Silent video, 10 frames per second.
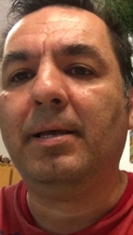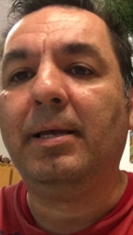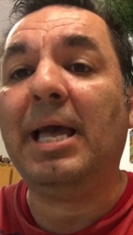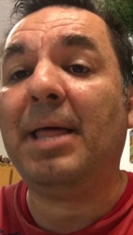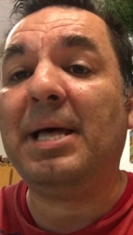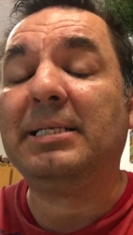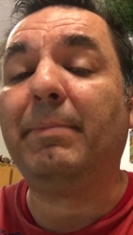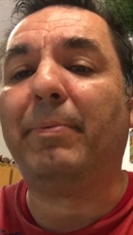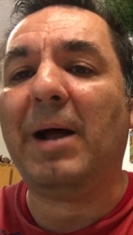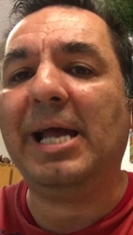Yeah, that's the
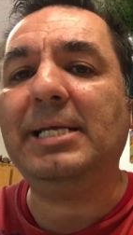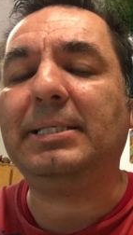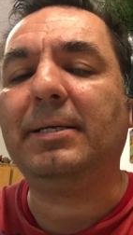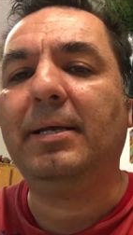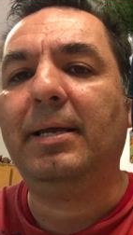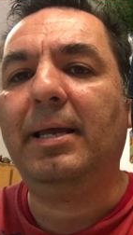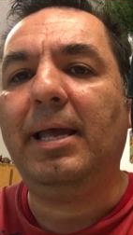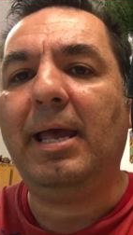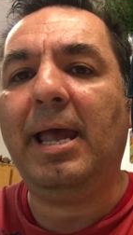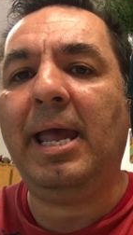price.
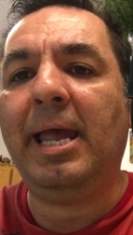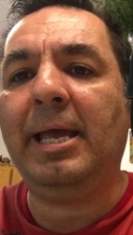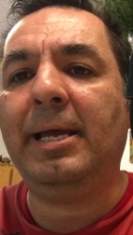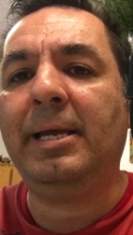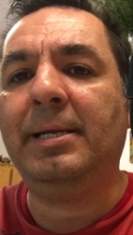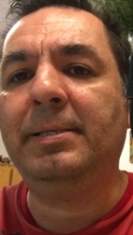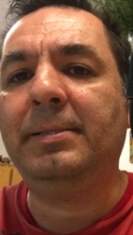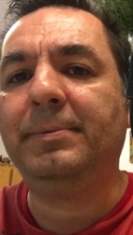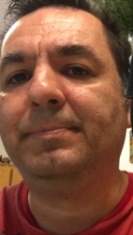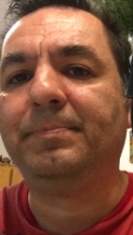And
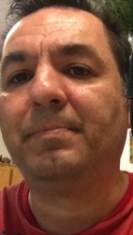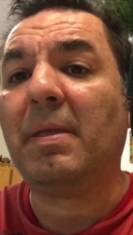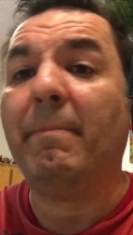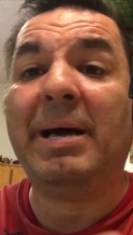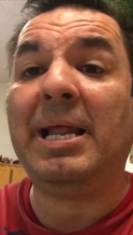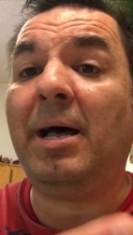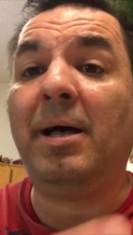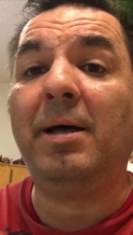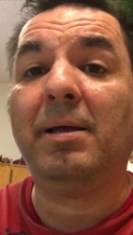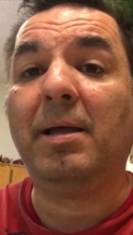but
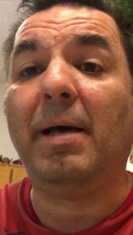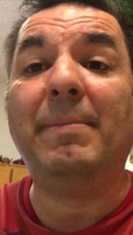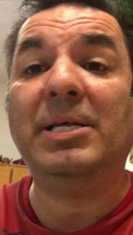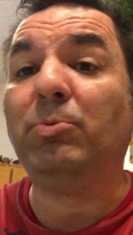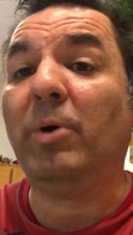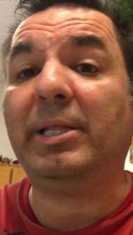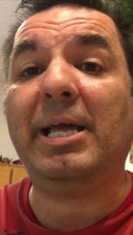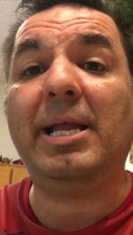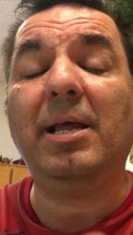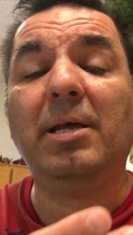uh, I mean, it's worth
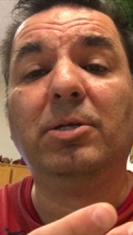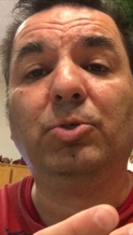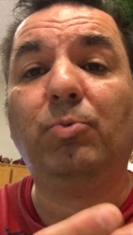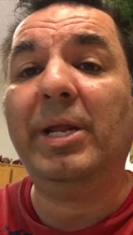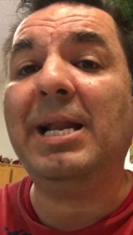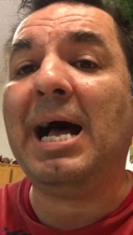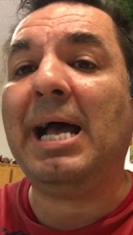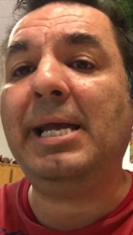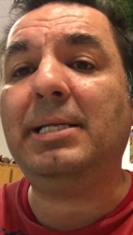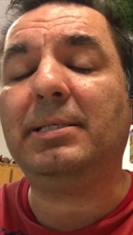it. Really
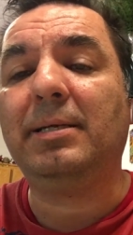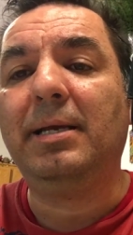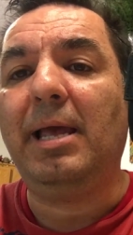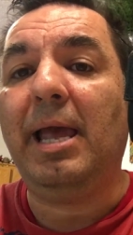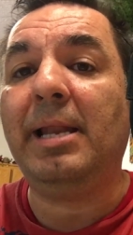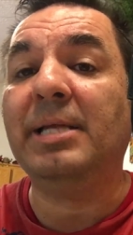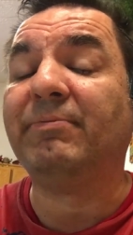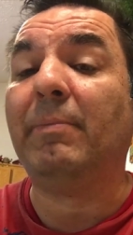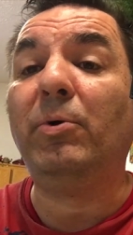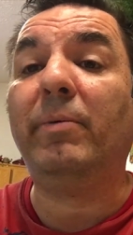nice, and it's
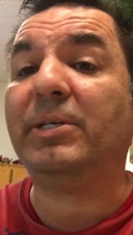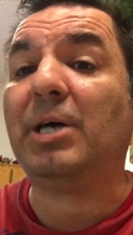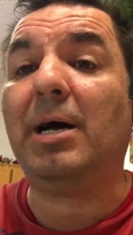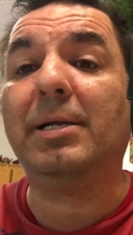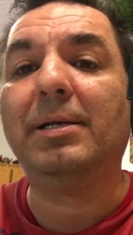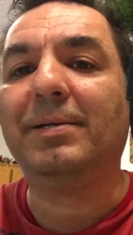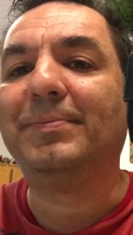from Louis Vuitton.